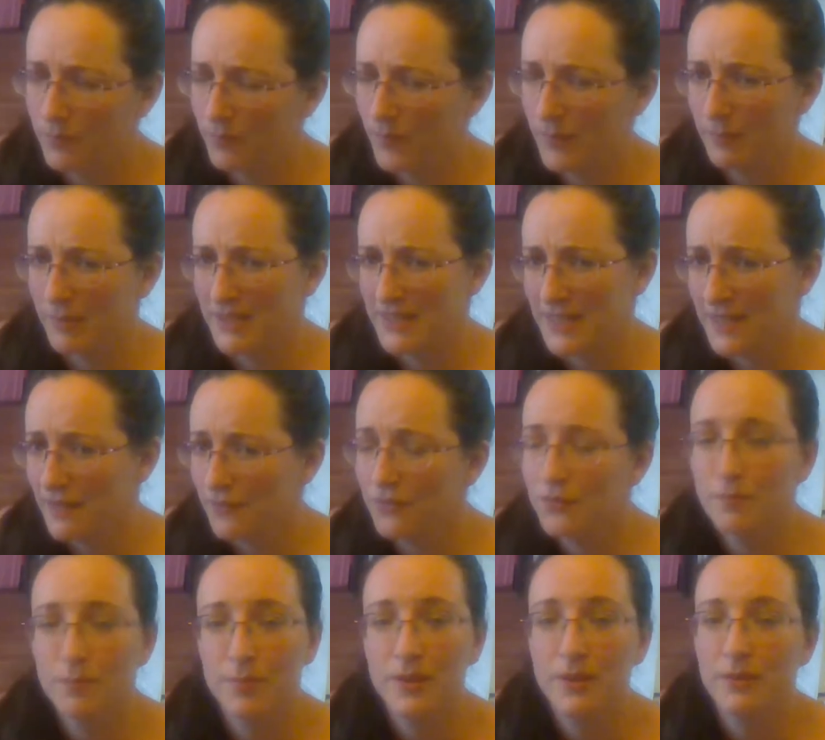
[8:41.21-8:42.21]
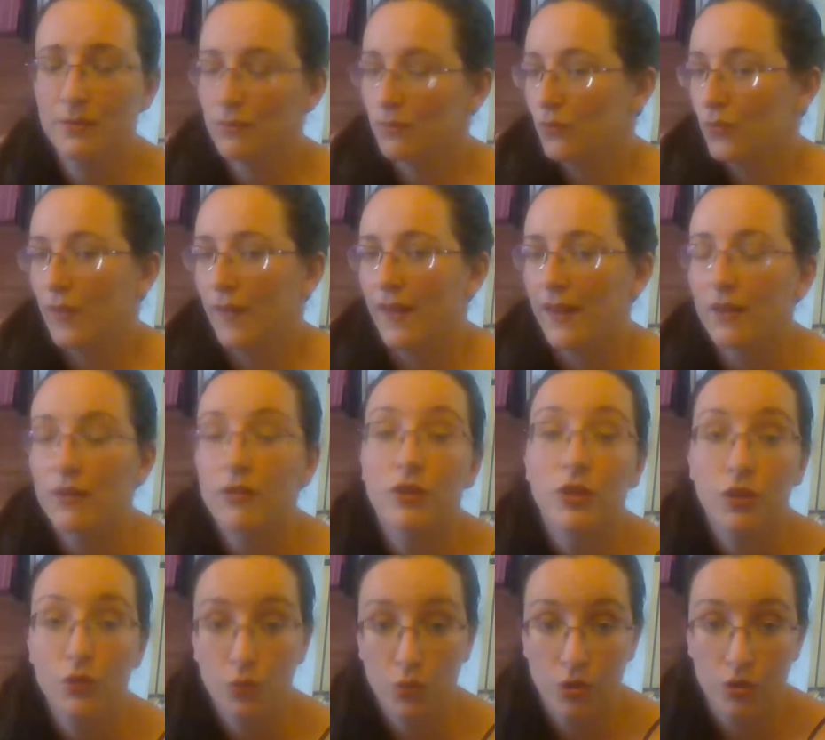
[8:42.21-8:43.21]
Be a bit daft, but what the hell,
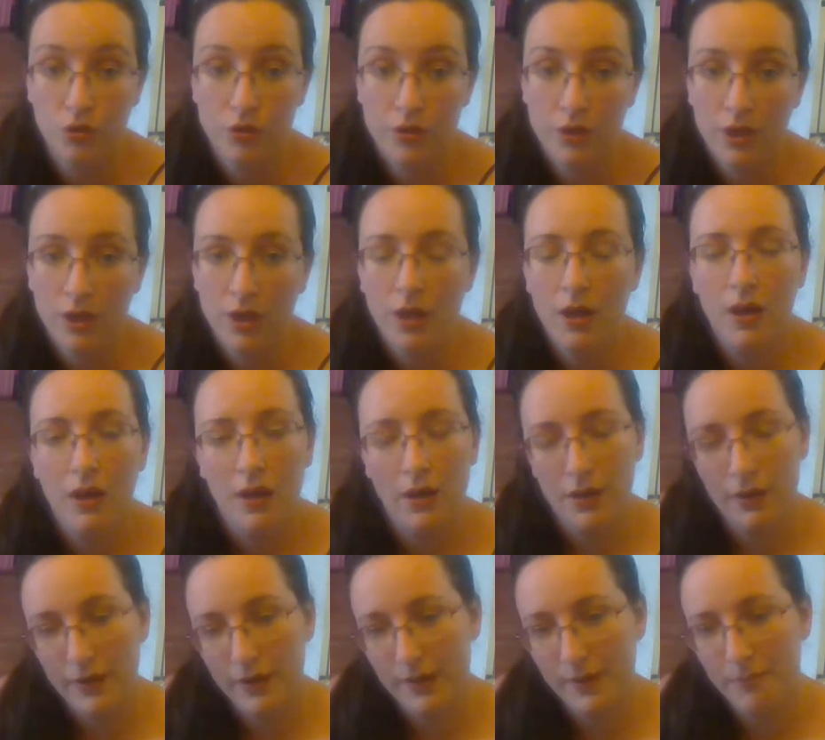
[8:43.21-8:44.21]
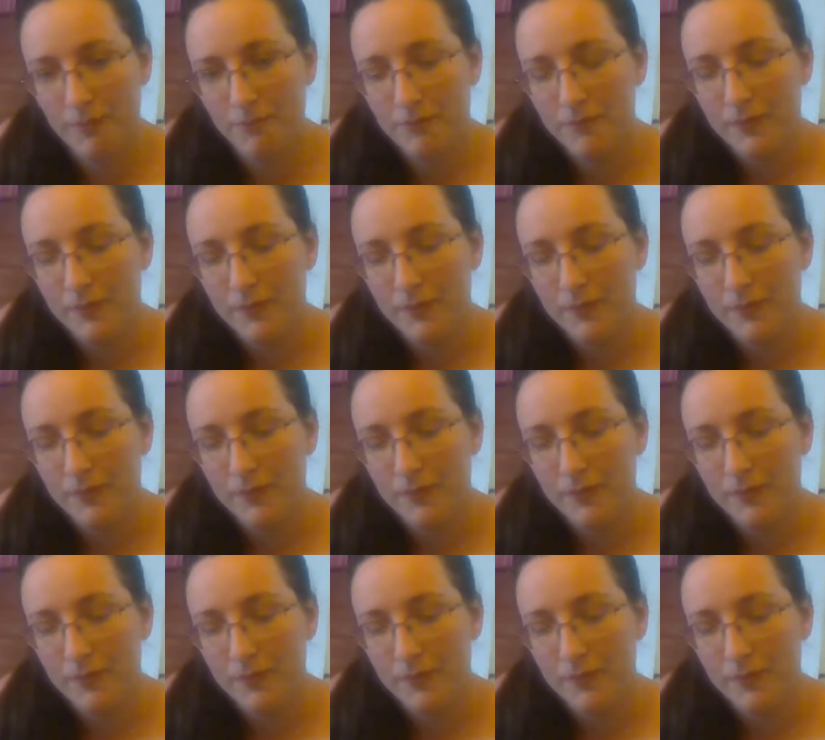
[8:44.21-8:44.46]
you could. Okay?